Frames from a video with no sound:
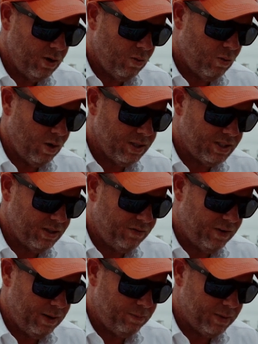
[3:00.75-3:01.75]
wants to
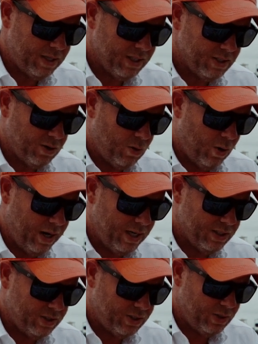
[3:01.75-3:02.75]
fit but doesn't quite,
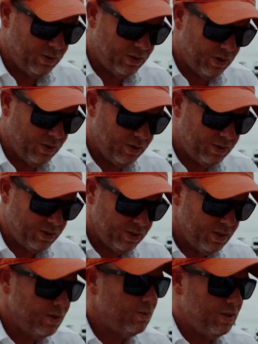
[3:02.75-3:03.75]
it's
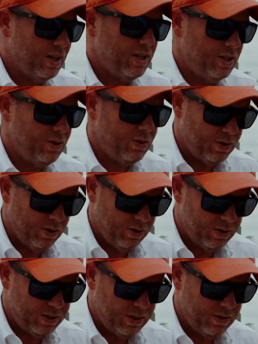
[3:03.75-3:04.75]
within
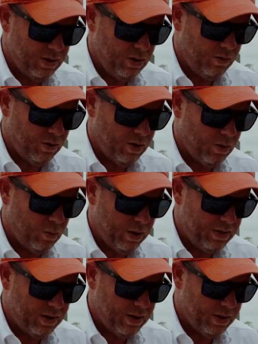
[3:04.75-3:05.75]
2/3 of the overall
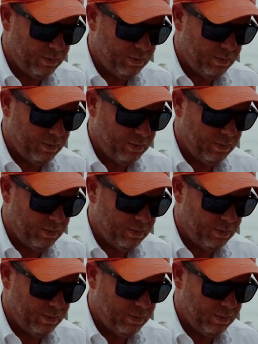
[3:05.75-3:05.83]
width of the